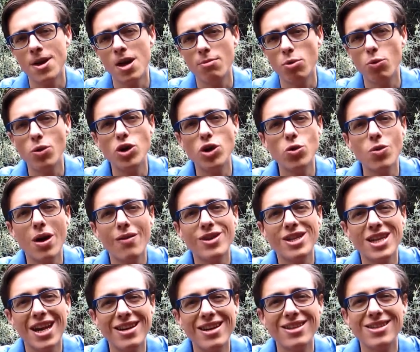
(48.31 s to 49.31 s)
But we do have a
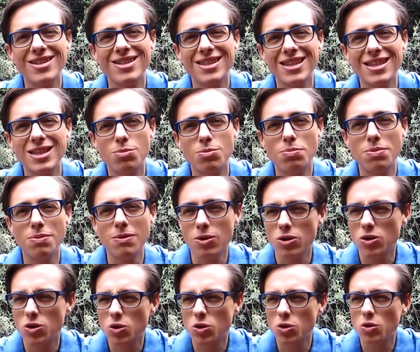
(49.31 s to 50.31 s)
tendency
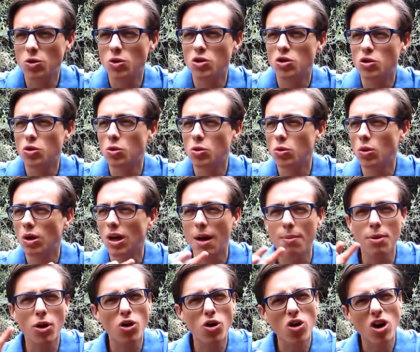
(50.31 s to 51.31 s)
to
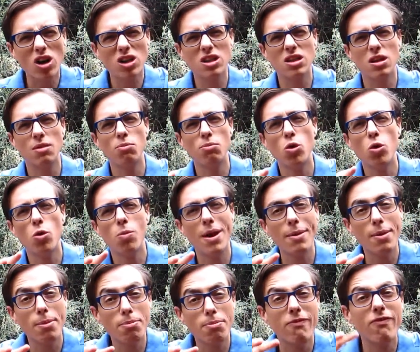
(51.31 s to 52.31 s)
come across in a more
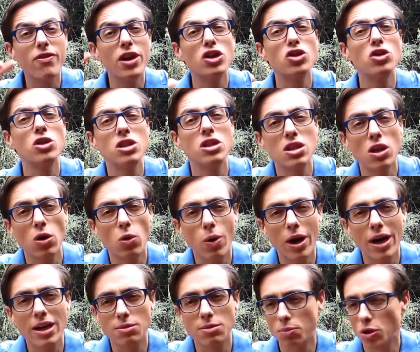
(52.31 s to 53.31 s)
maybe perfectionistic
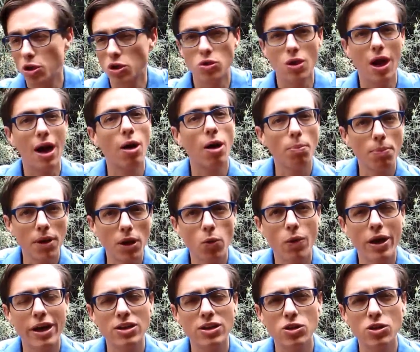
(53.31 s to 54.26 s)
way as opposed to a helping way.